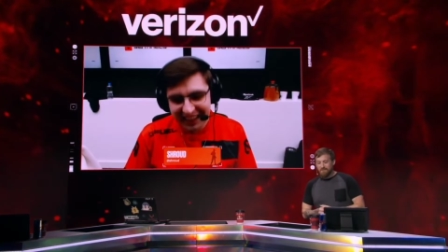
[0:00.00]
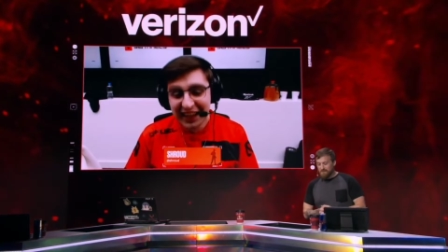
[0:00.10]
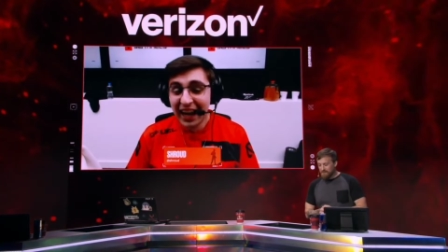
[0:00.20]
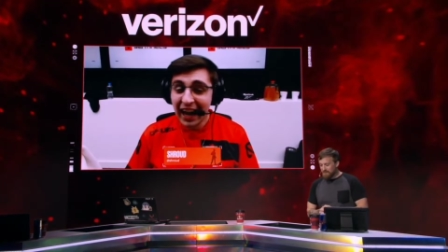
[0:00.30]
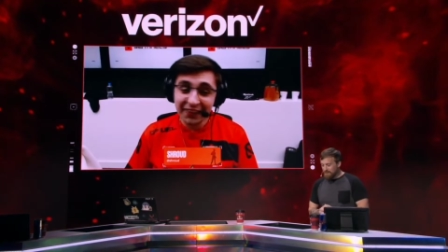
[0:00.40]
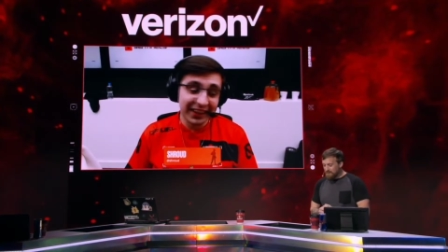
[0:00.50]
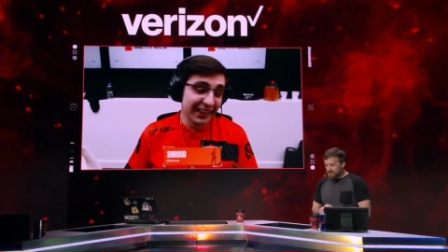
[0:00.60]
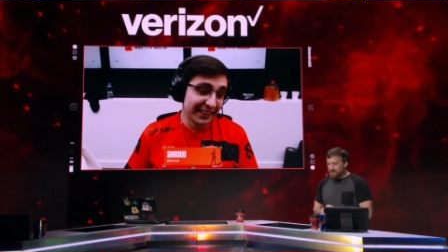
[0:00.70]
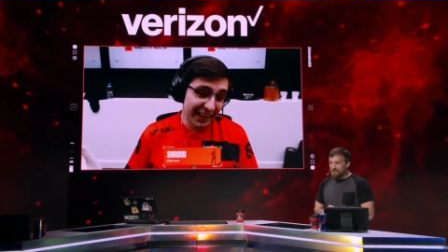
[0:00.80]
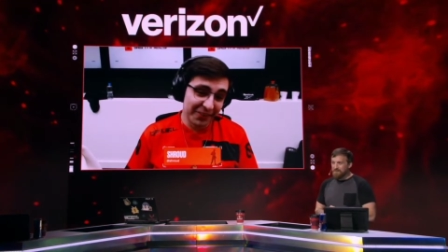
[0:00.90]
I mean, it
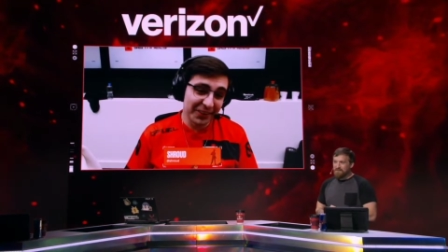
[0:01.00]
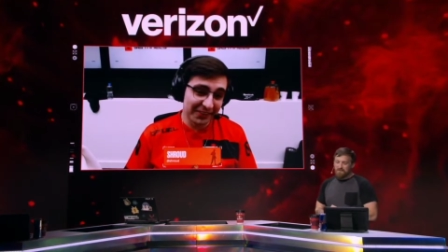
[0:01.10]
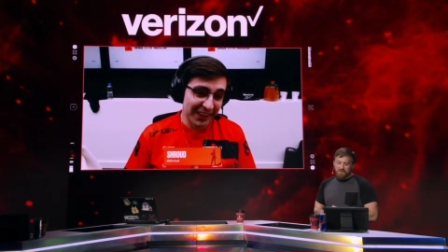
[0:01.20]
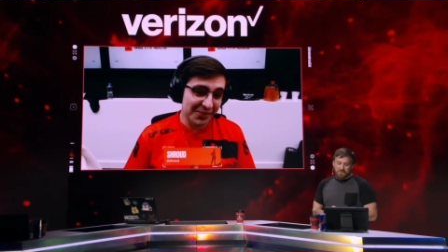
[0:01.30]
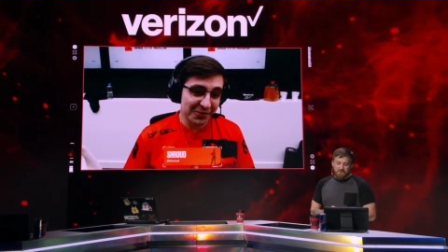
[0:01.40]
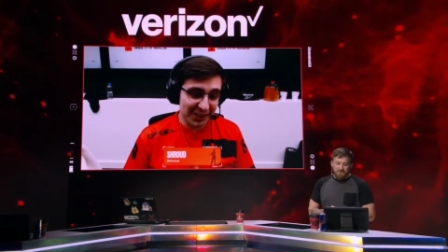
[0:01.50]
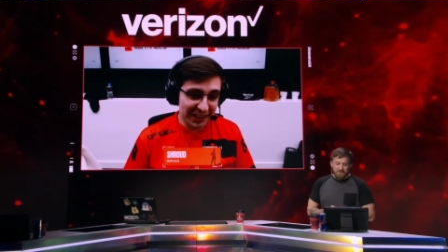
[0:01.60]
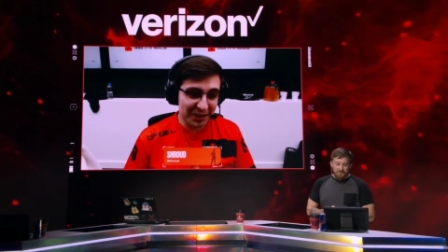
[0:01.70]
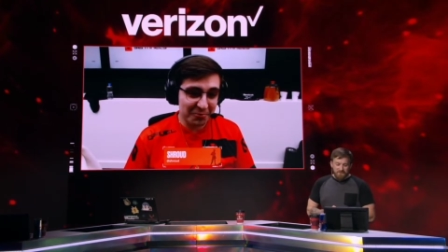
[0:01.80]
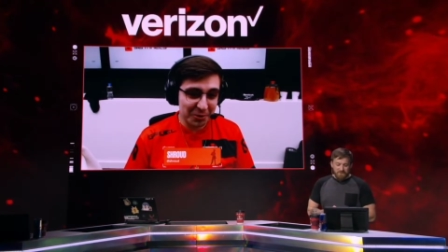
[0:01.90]
definitely makes me feel like a
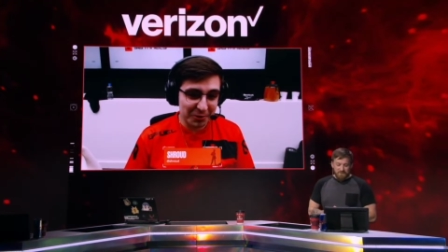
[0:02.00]
boomer